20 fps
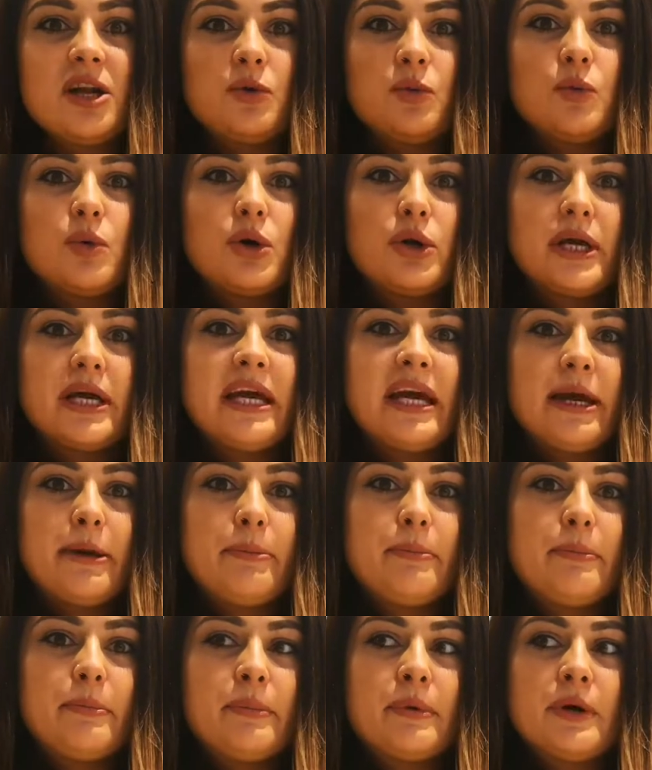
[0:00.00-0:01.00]
I don't want to
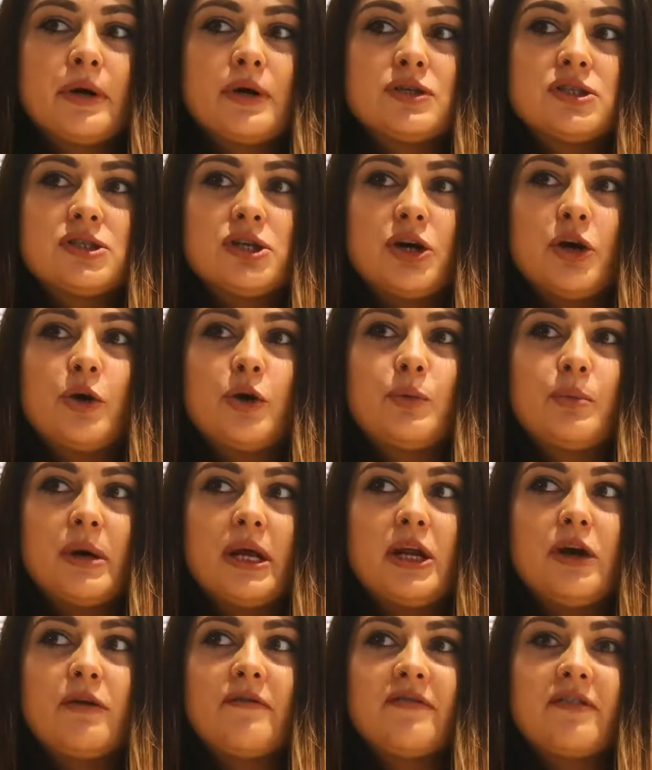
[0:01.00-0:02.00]
keep so
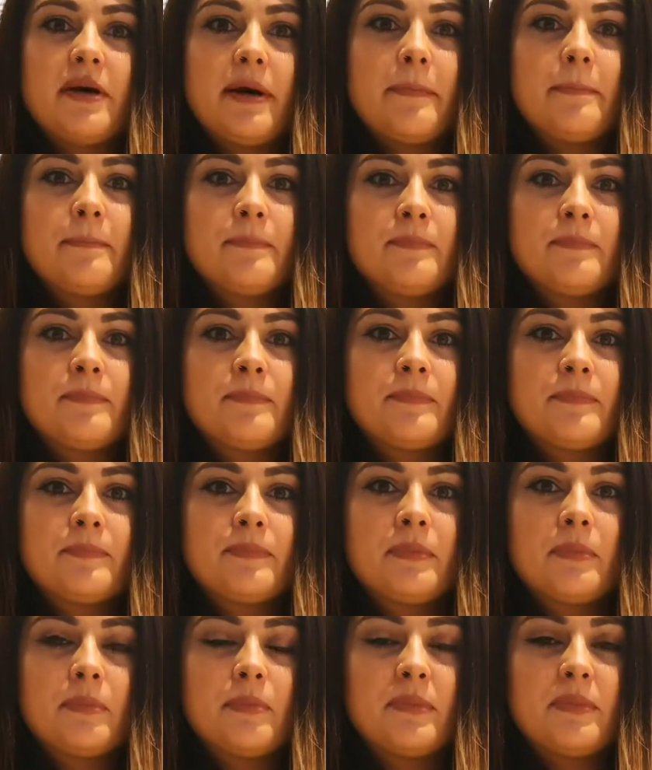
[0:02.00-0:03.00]
many of them,
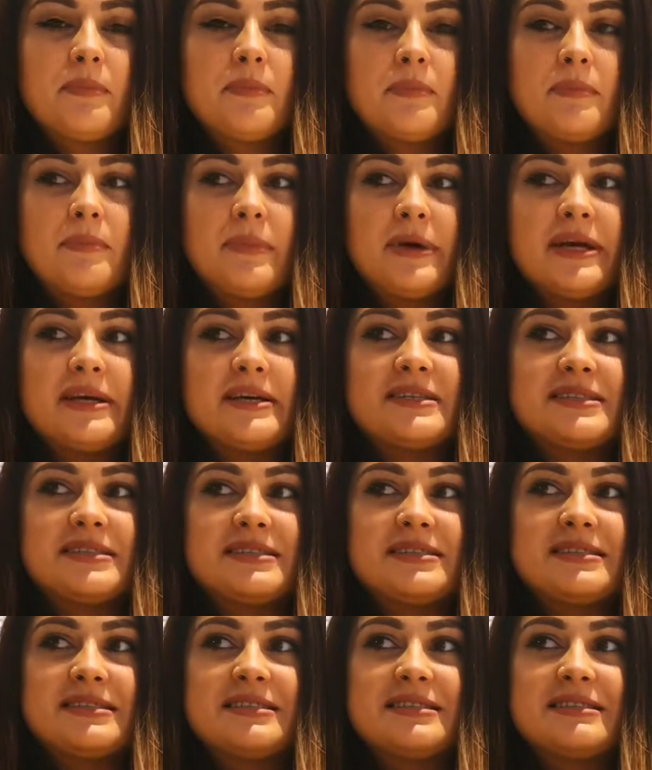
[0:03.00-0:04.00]

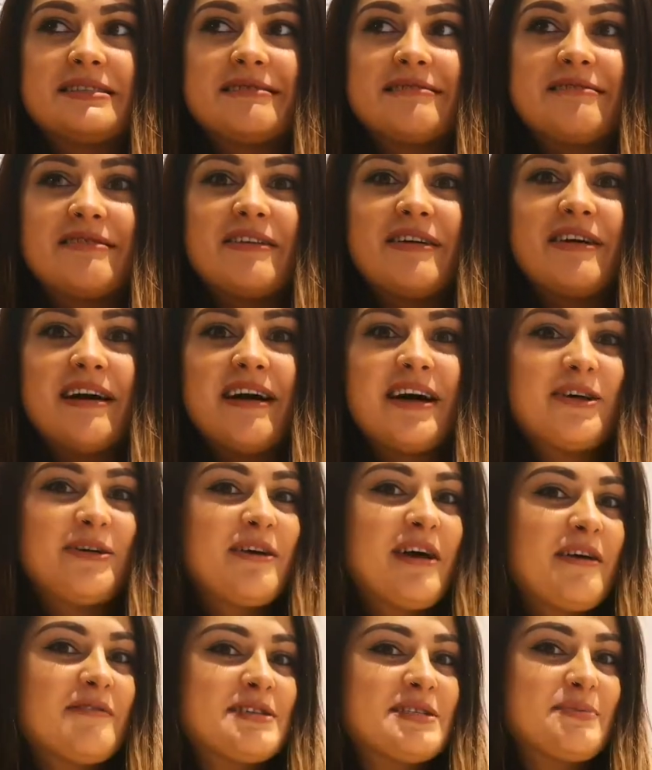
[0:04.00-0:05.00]
because I
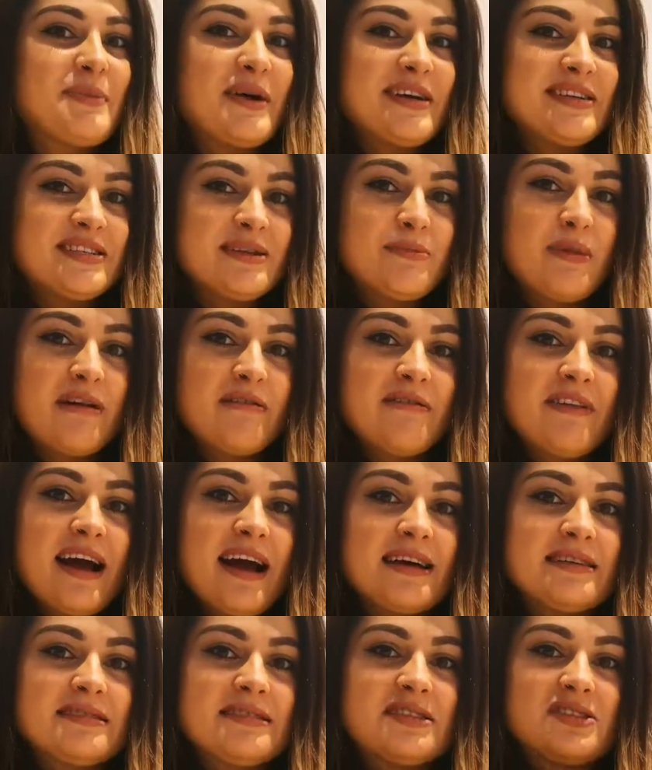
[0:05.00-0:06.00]
don't have space in my
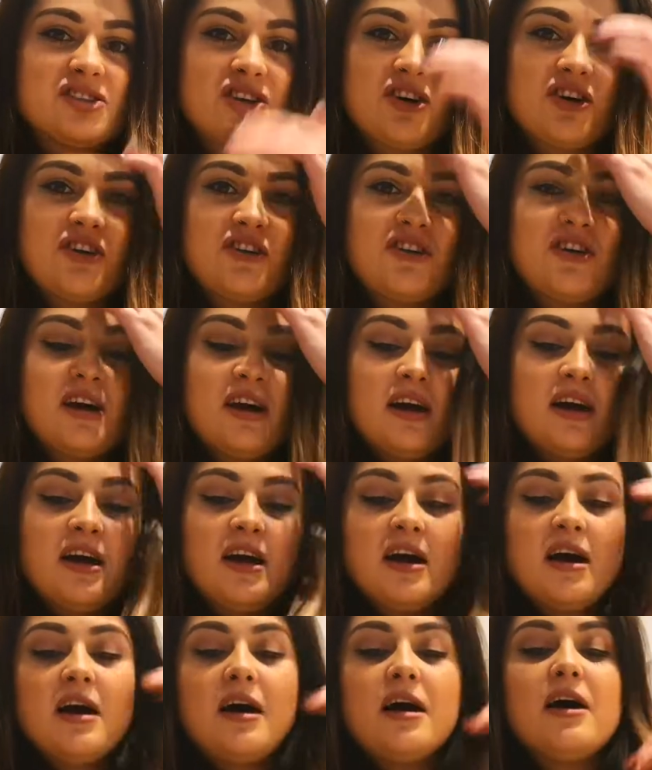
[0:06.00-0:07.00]
flat. So
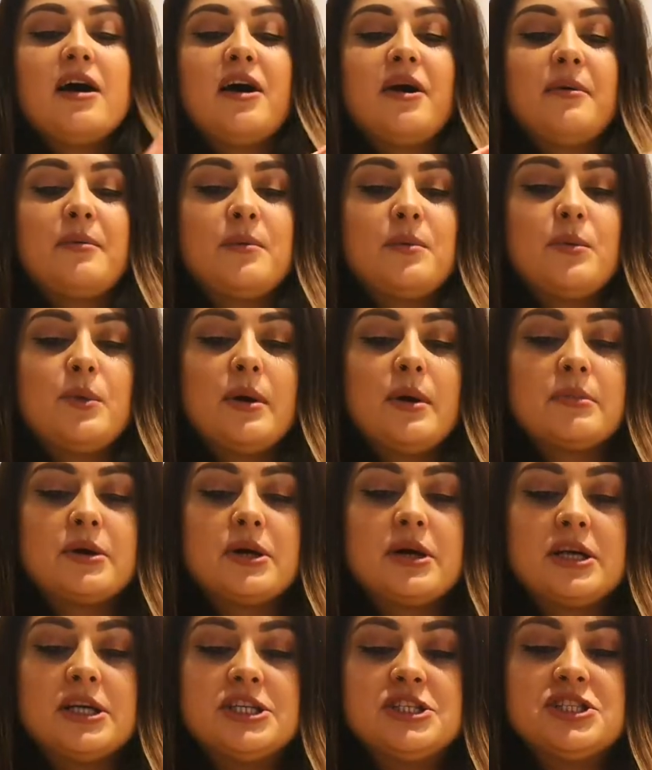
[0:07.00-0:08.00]
what I'm
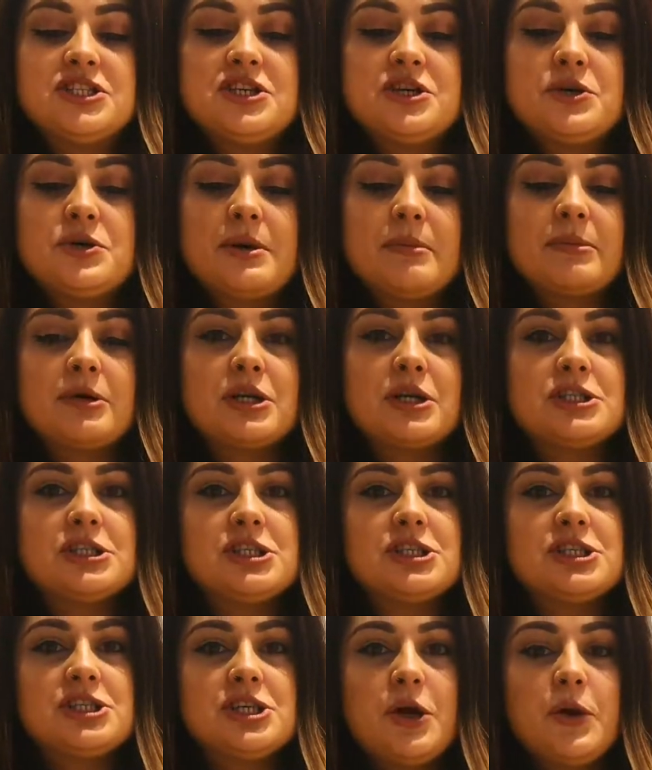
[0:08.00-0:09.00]
gonna do, I'm gonna
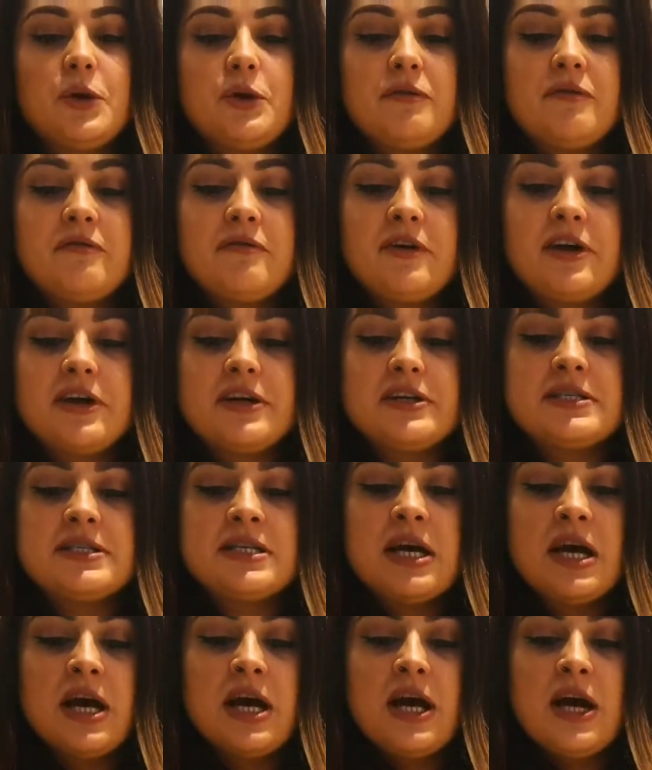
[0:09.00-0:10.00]
just show you
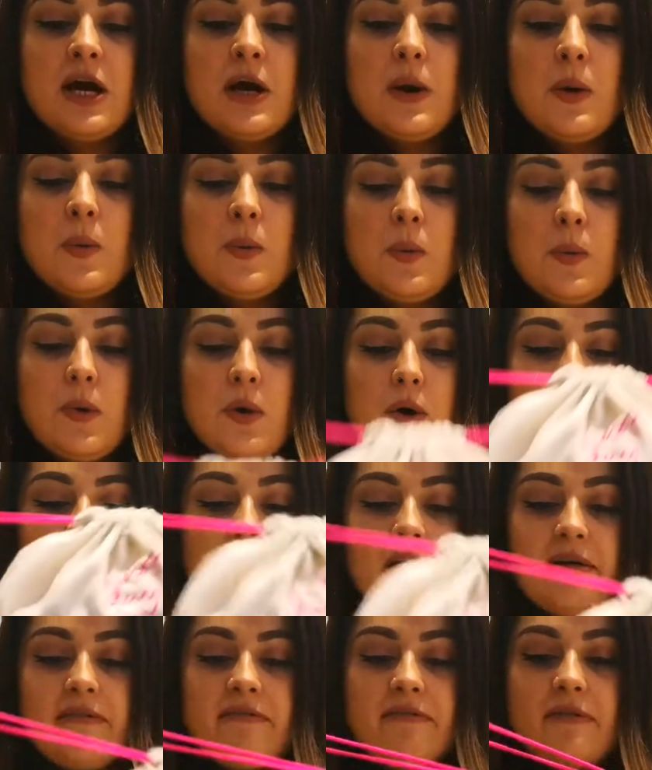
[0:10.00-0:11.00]
first what
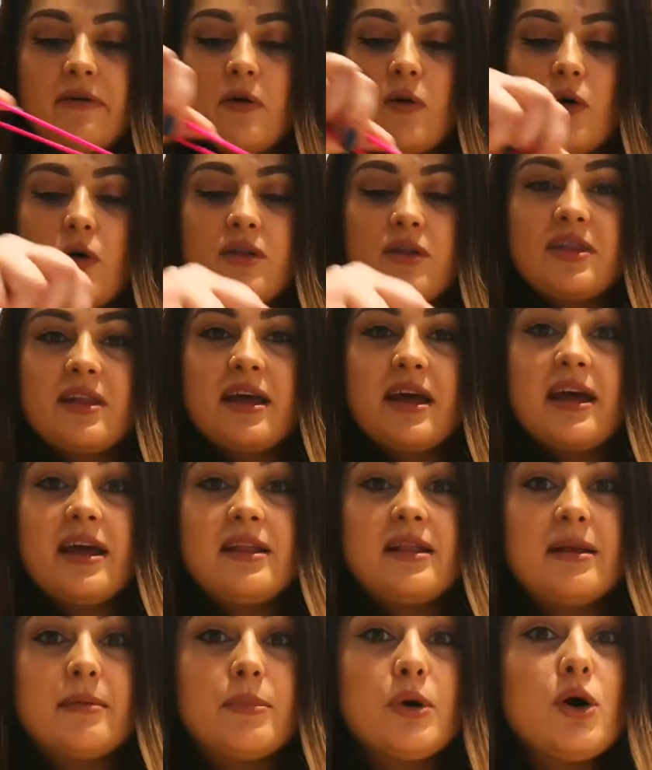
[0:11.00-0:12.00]
I've got
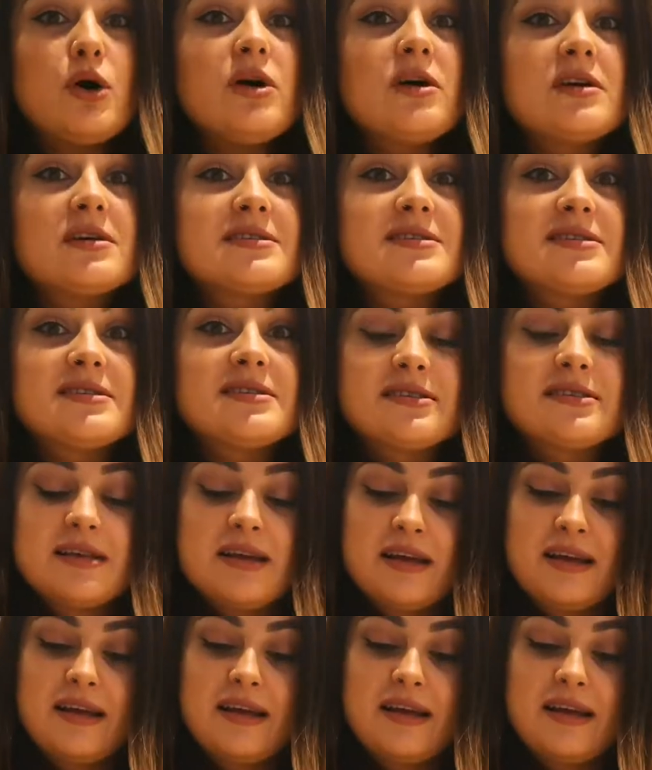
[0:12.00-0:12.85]
in the box.